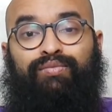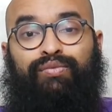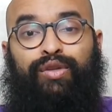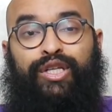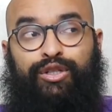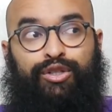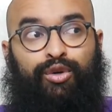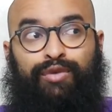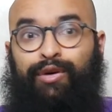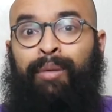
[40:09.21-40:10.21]
this
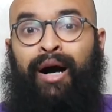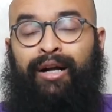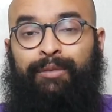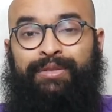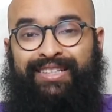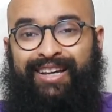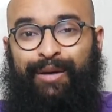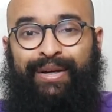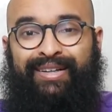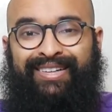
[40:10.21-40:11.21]
sort of apocalypse that's
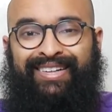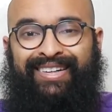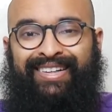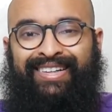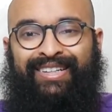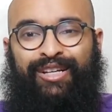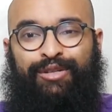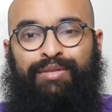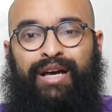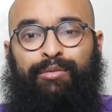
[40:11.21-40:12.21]
coming.
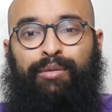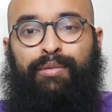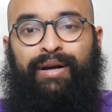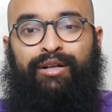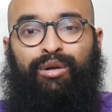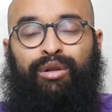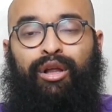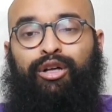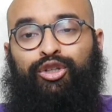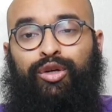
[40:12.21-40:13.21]
You have to be prepared to go
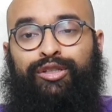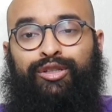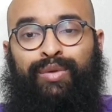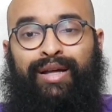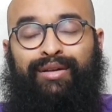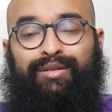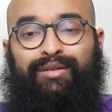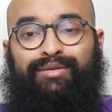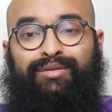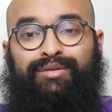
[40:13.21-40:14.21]
long stretches without
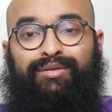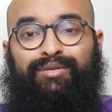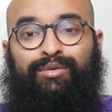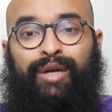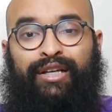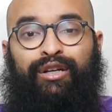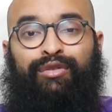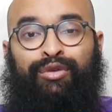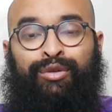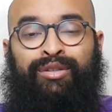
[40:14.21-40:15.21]
regular
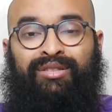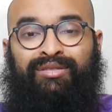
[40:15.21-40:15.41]
food.